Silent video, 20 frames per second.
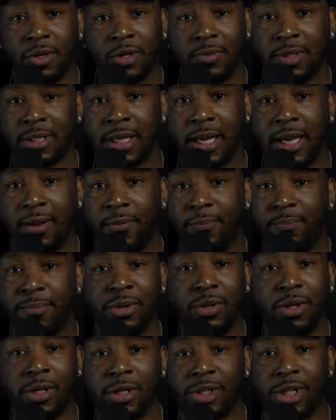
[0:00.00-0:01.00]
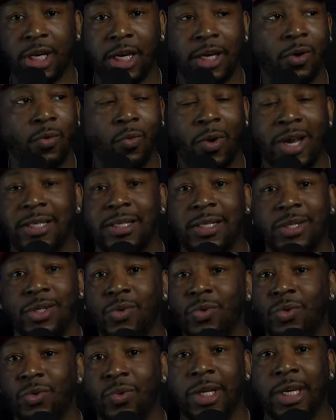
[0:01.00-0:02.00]
you know what i'm saying bullshitting and
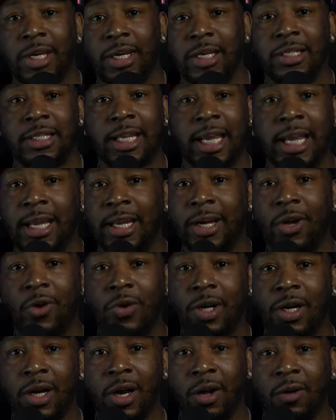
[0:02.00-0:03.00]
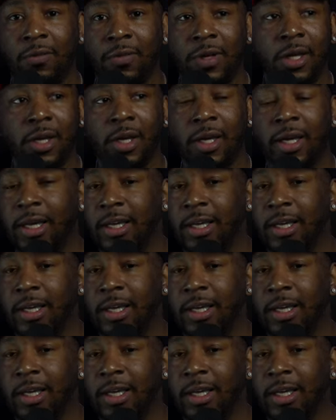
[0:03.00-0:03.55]
wasting two three years dating on and off